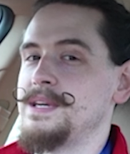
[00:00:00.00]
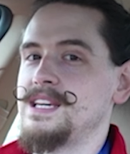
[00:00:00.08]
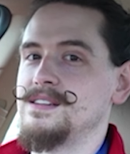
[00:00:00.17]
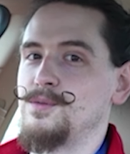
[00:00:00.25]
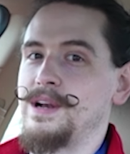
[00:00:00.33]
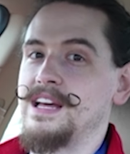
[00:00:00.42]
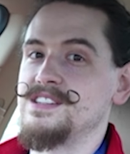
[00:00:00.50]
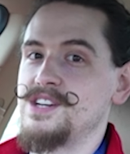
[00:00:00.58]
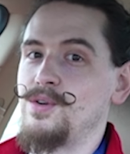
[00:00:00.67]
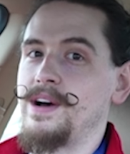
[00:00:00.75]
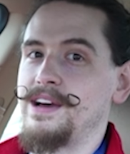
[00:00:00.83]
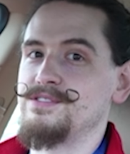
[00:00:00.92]
meet, when I
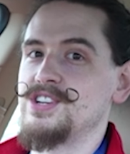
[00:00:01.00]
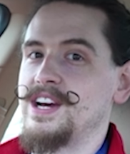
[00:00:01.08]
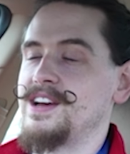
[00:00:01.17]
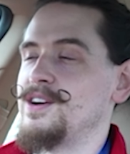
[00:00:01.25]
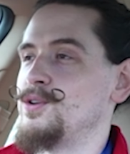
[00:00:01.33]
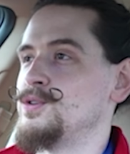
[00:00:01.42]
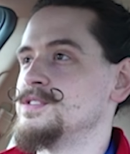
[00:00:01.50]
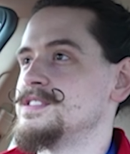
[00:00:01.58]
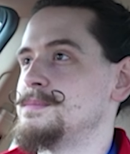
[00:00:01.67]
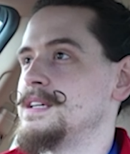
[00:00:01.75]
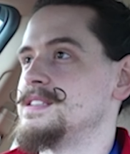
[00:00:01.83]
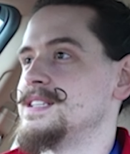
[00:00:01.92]
don't have giant holes
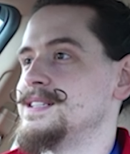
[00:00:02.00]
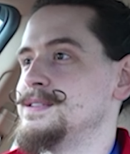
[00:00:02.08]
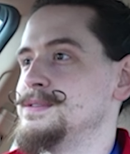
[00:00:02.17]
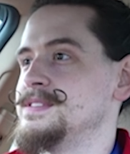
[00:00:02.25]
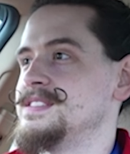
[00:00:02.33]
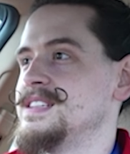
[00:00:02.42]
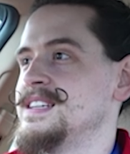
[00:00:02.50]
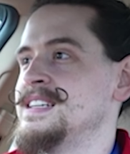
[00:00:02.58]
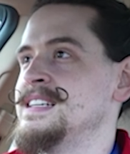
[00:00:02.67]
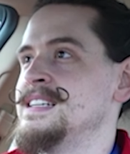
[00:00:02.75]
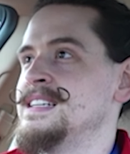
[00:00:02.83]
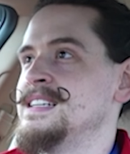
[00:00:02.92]
in my toes,
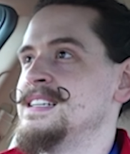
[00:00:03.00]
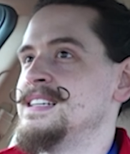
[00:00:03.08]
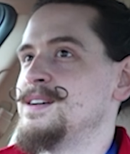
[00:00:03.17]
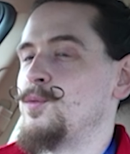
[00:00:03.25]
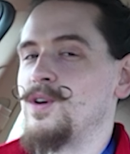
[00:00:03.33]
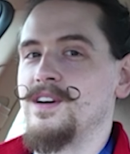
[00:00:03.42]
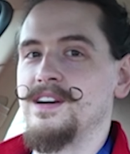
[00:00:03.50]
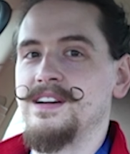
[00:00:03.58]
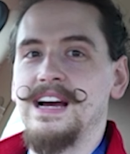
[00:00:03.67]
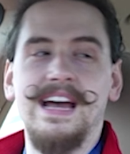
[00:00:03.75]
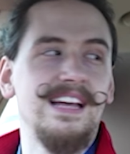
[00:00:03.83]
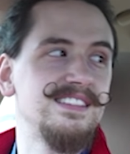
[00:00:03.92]

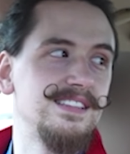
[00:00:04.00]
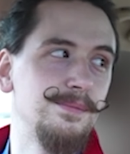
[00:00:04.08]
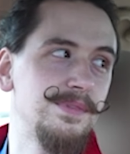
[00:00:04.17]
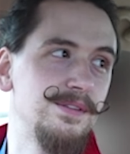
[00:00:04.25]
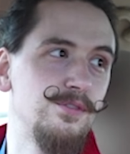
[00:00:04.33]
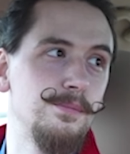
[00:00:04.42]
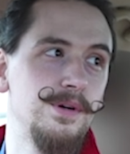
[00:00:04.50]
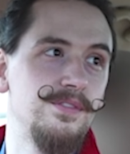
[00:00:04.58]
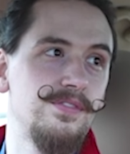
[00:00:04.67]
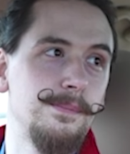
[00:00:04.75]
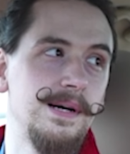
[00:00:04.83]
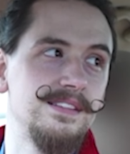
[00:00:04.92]
where I had something
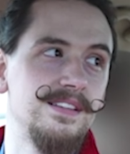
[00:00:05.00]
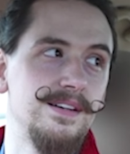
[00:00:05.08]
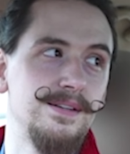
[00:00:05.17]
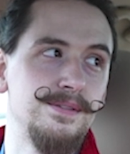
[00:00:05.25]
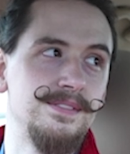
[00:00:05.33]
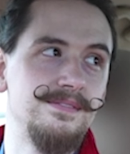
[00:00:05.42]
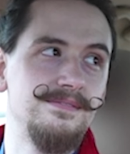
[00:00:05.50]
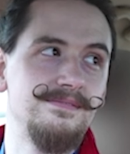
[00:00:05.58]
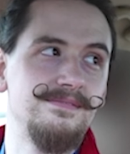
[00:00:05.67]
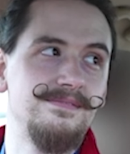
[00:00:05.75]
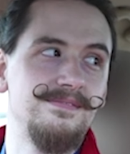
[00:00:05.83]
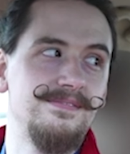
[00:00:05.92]
removed from my toe,
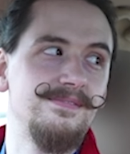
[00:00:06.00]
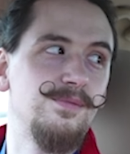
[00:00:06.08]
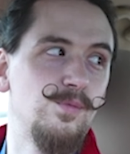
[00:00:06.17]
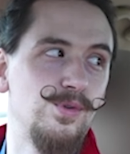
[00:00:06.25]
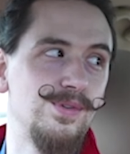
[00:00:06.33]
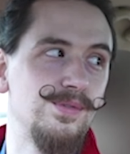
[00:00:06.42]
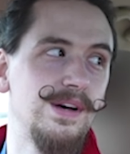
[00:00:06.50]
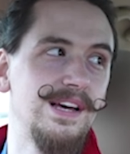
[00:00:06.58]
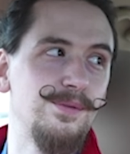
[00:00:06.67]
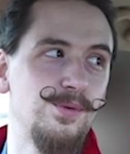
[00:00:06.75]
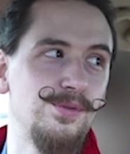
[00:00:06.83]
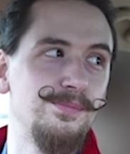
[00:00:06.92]

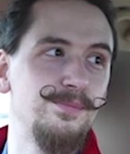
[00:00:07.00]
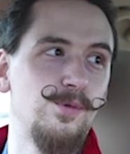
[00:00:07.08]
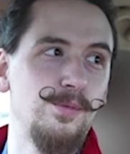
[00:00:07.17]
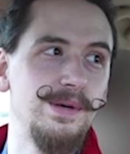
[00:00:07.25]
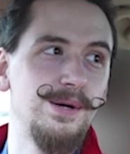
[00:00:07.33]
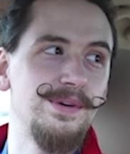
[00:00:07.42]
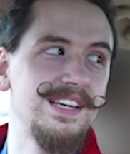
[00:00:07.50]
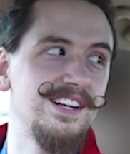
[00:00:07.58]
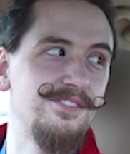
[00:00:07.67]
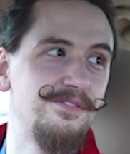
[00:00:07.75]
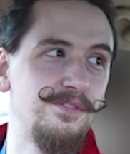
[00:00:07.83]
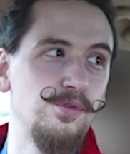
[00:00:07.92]
we'll be able to get
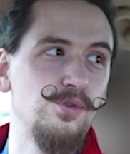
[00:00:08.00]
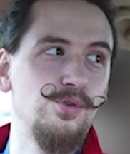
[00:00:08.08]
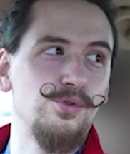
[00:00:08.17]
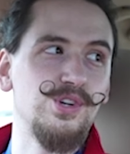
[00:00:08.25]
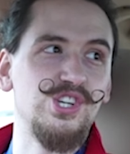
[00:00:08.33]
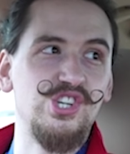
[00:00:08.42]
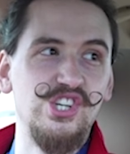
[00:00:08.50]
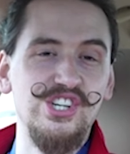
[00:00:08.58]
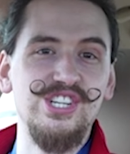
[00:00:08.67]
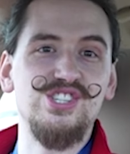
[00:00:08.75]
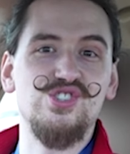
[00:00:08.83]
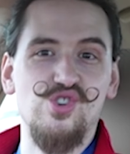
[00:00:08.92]
a full
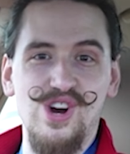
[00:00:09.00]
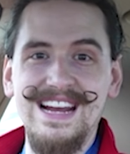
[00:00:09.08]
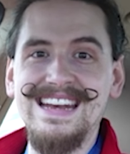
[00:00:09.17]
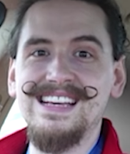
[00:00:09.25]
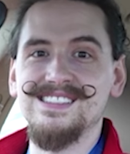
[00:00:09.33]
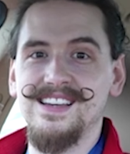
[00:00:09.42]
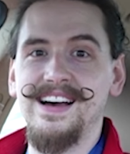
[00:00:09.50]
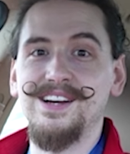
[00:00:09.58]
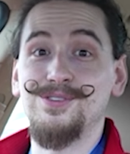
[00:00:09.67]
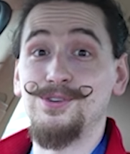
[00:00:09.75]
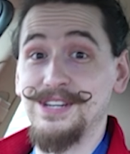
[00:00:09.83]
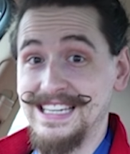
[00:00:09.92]
good training
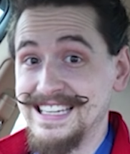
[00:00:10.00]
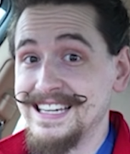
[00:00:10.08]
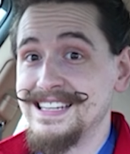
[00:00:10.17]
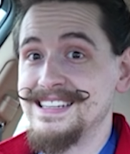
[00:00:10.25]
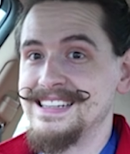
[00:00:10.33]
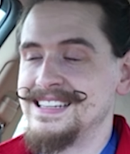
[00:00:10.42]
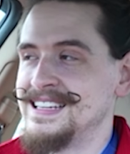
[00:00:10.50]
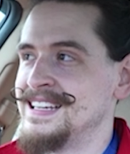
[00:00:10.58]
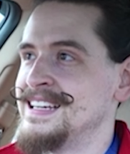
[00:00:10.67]
cycle in.